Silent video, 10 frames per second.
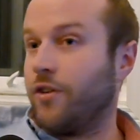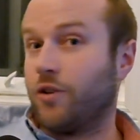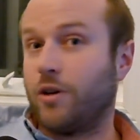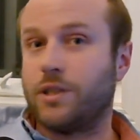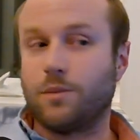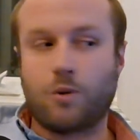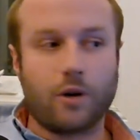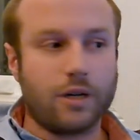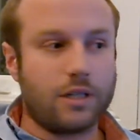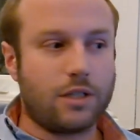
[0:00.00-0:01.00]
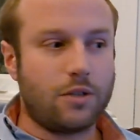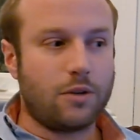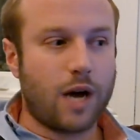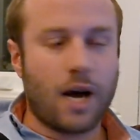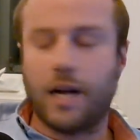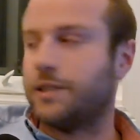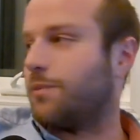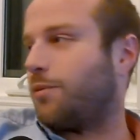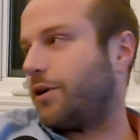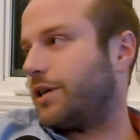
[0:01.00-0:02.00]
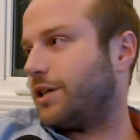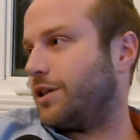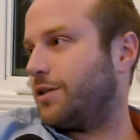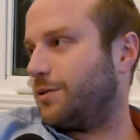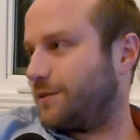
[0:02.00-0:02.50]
So it's important to do.